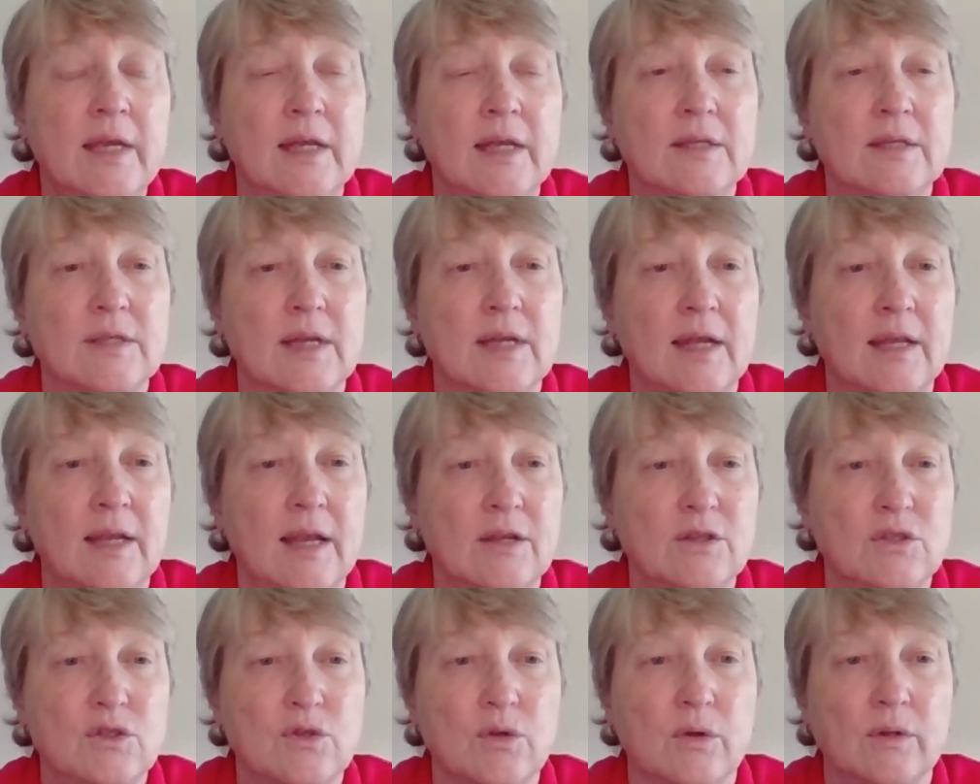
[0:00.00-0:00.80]
is that
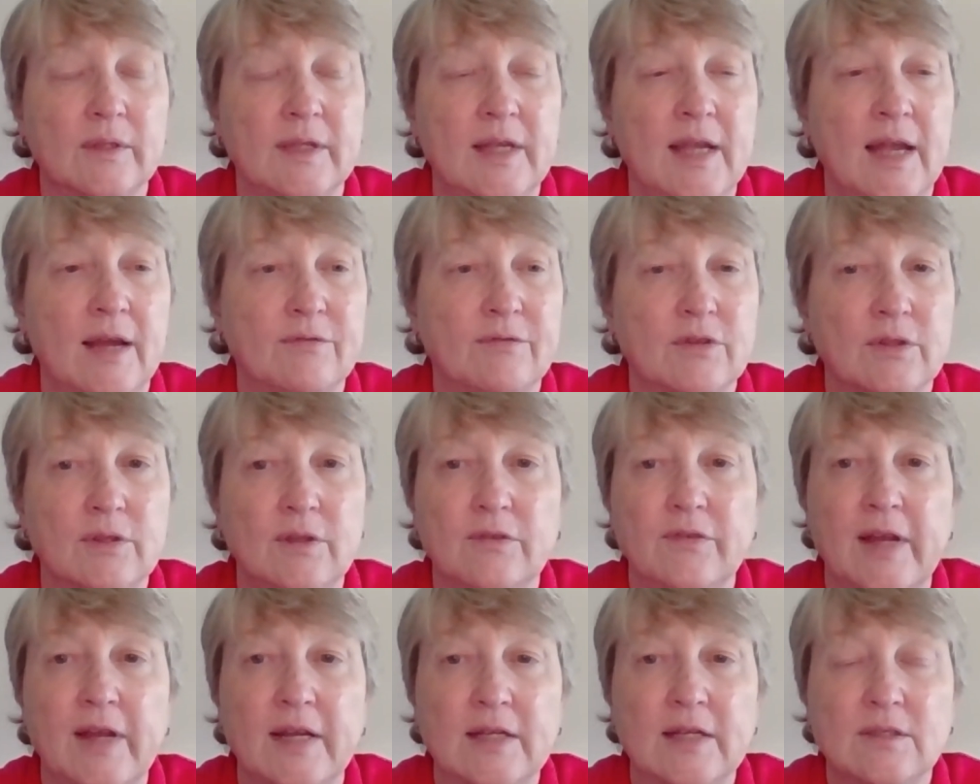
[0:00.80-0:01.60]
shortly after
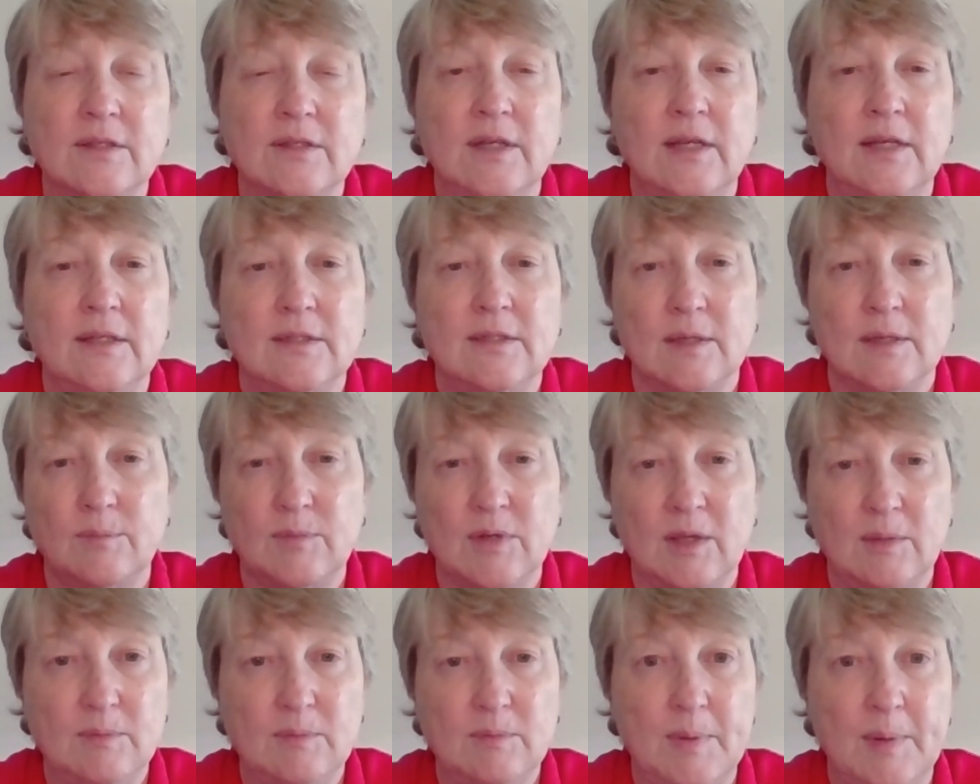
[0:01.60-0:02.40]
they're vaccinated,
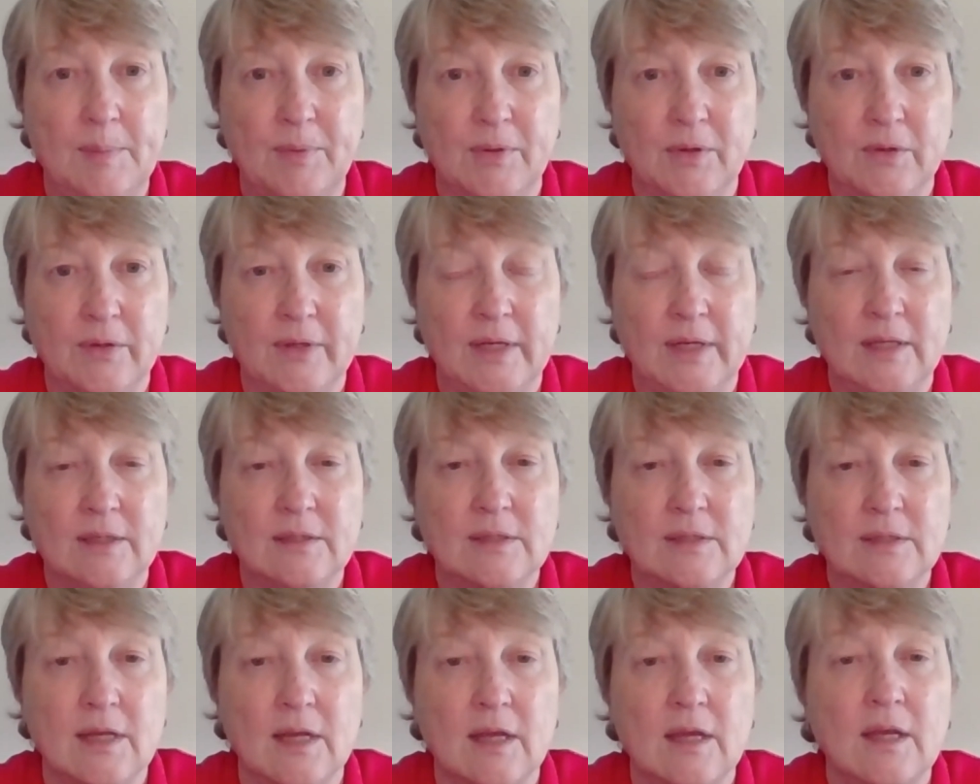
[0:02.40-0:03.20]
sometimes people are getting
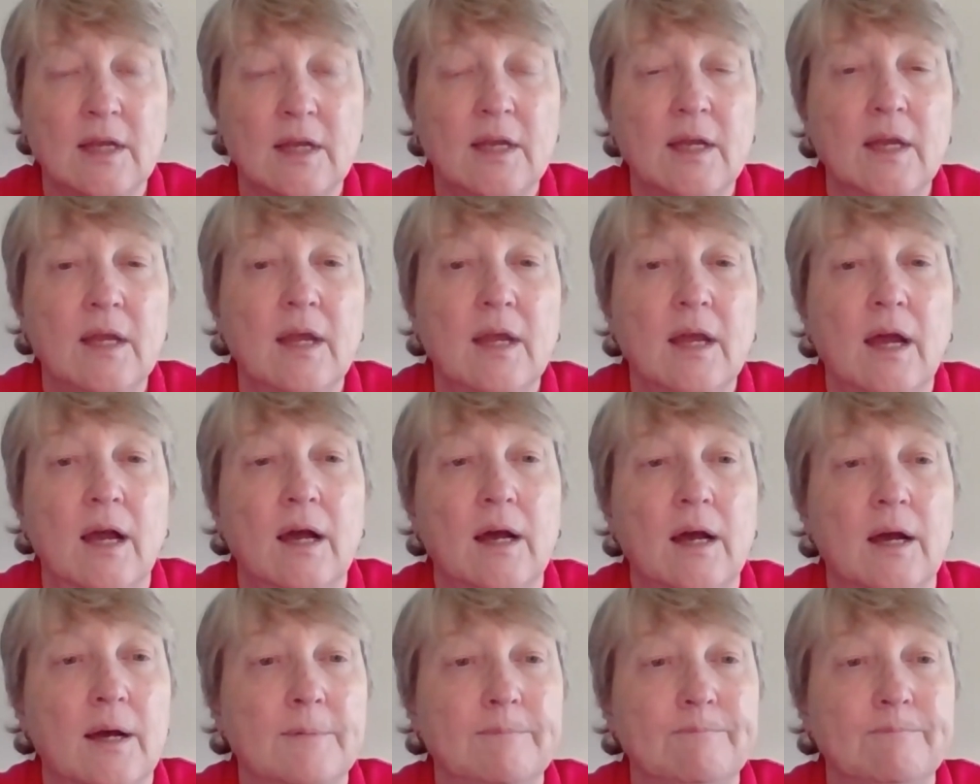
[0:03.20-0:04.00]
sick
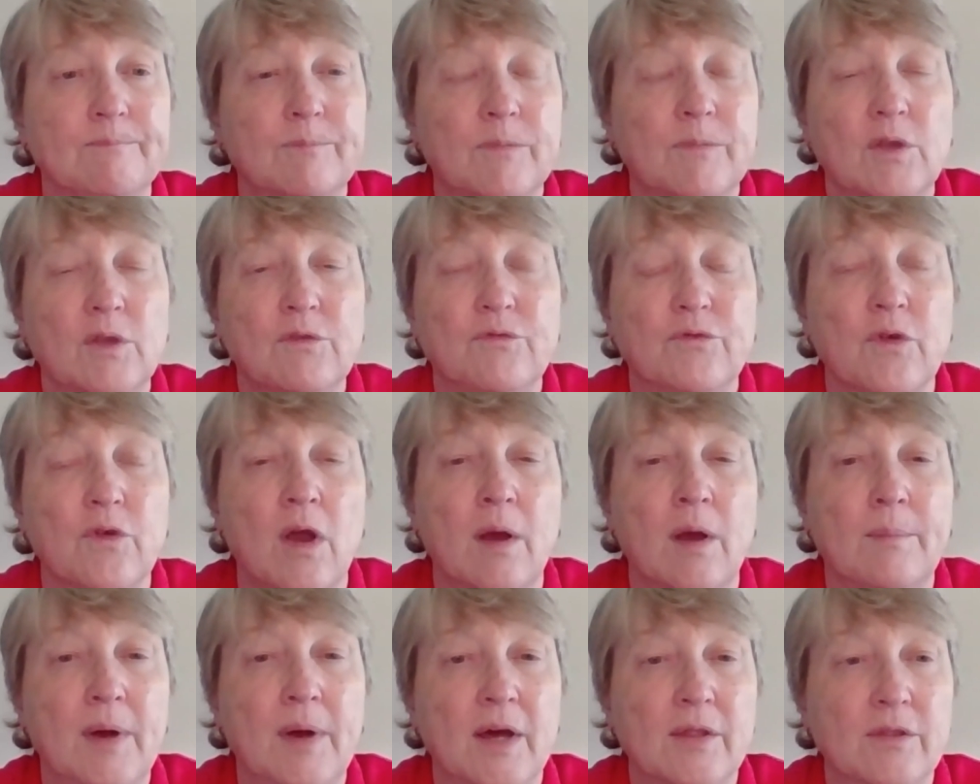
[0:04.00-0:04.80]

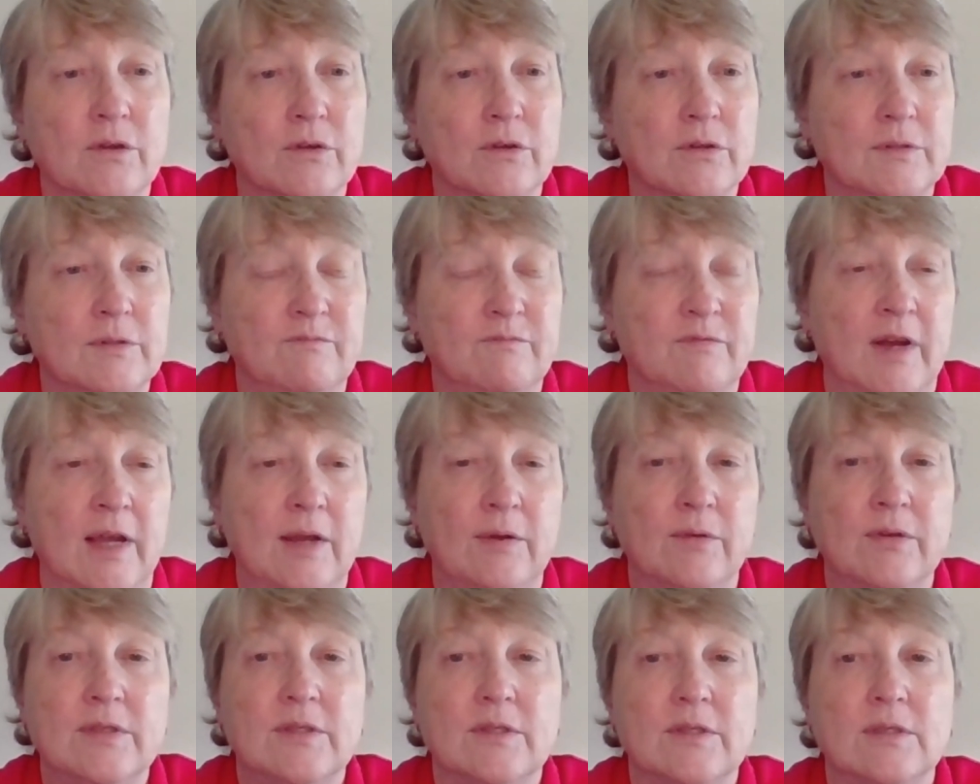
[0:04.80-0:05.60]
from other
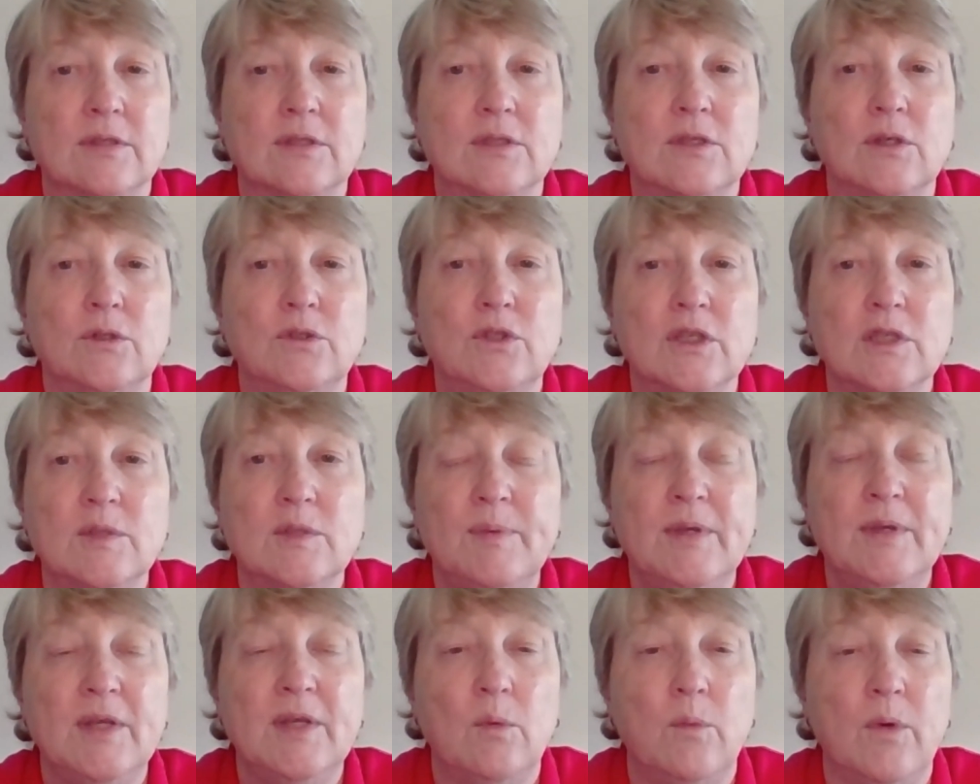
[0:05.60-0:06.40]
viruses. So just
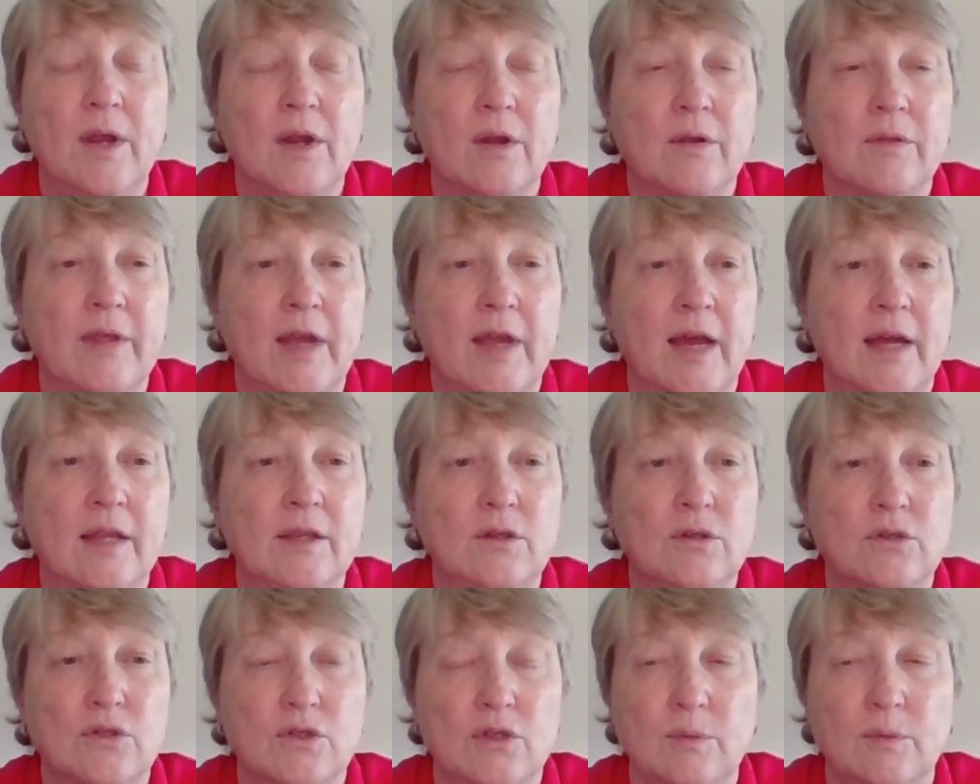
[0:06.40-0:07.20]
be aware that
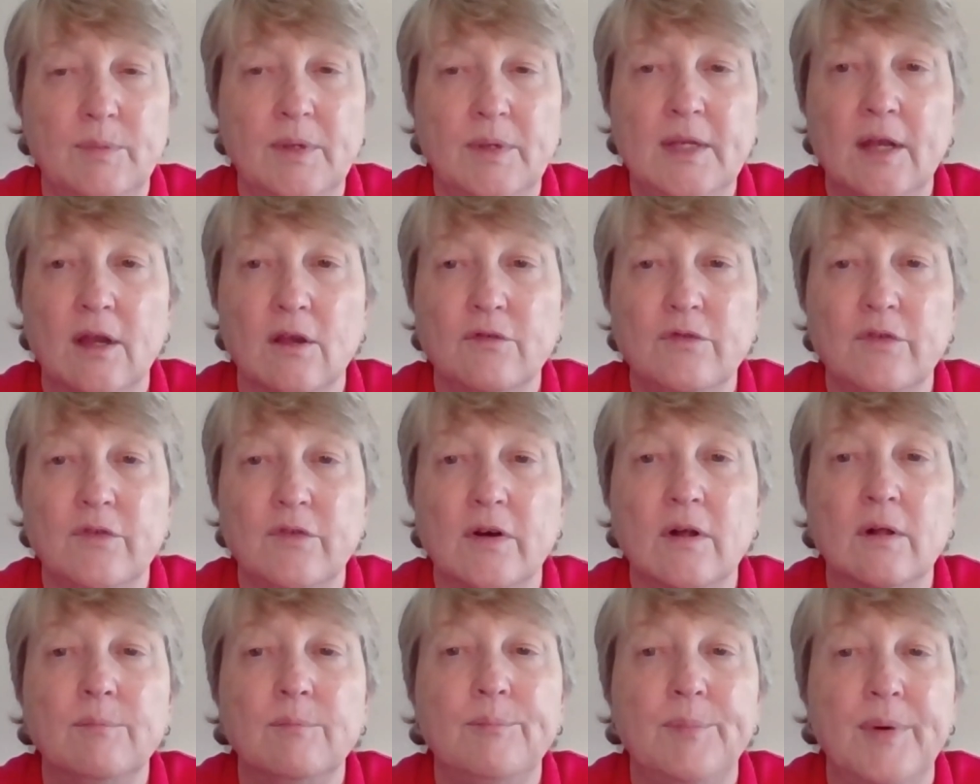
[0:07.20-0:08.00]
you should be
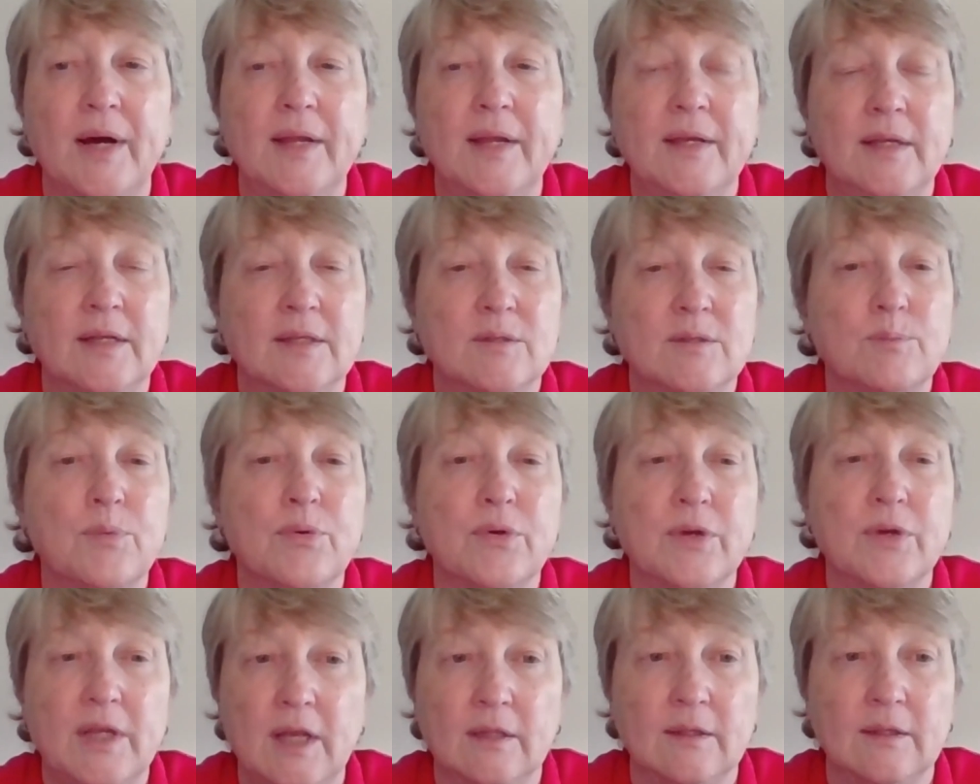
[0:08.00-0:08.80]
careful, but it's
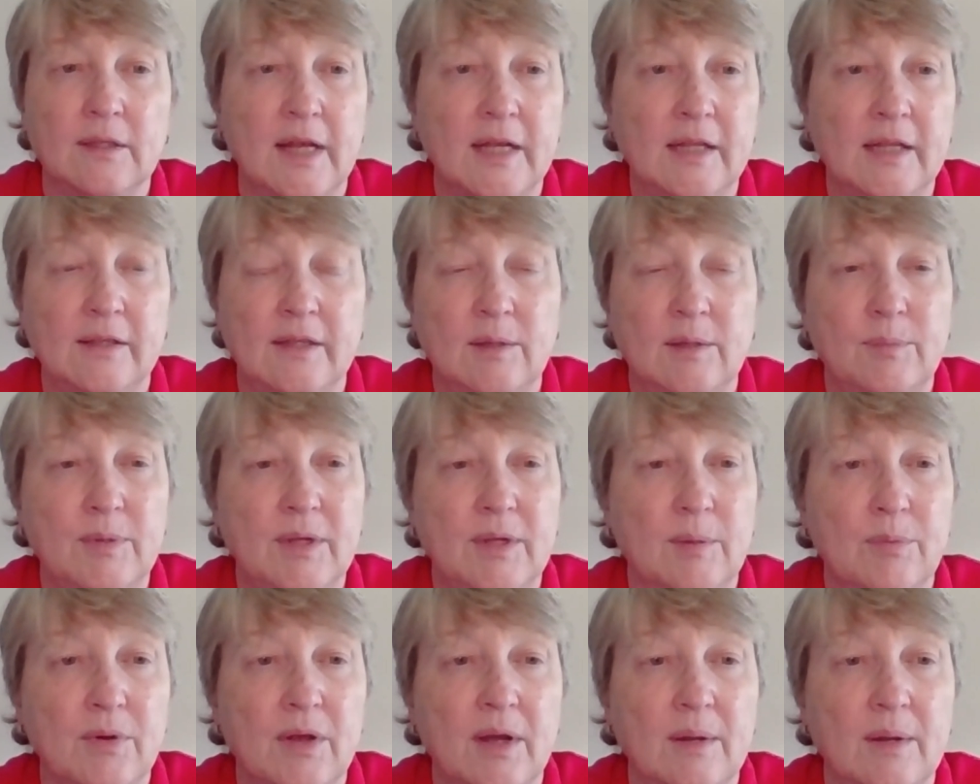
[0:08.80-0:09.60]
pretty unlikely to be
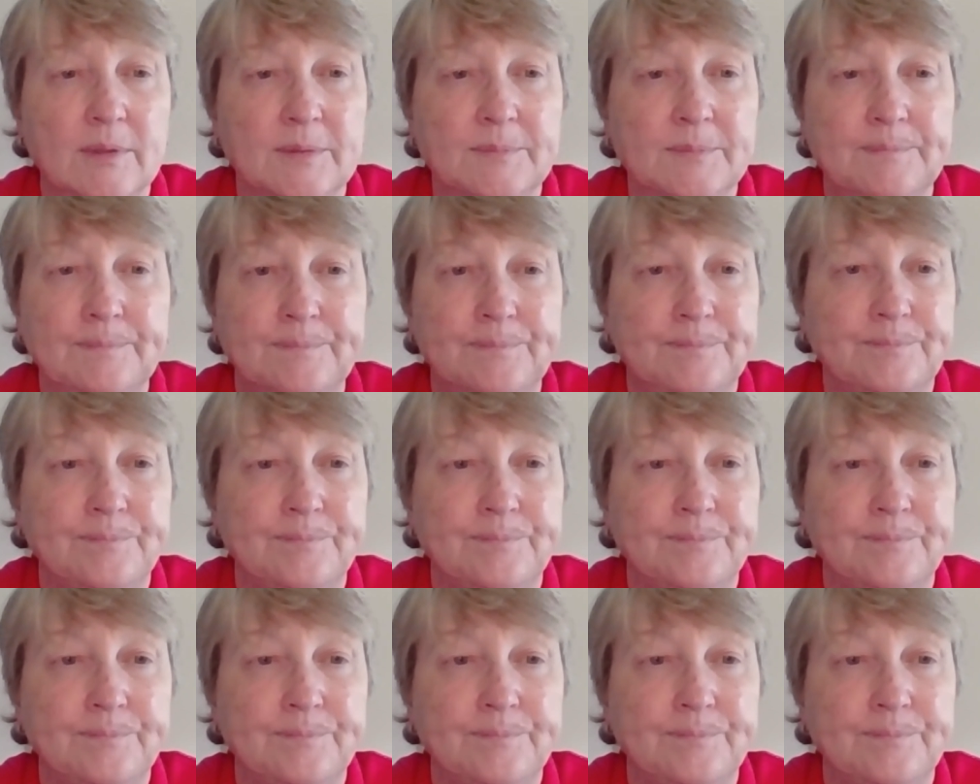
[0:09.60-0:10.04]
a problem.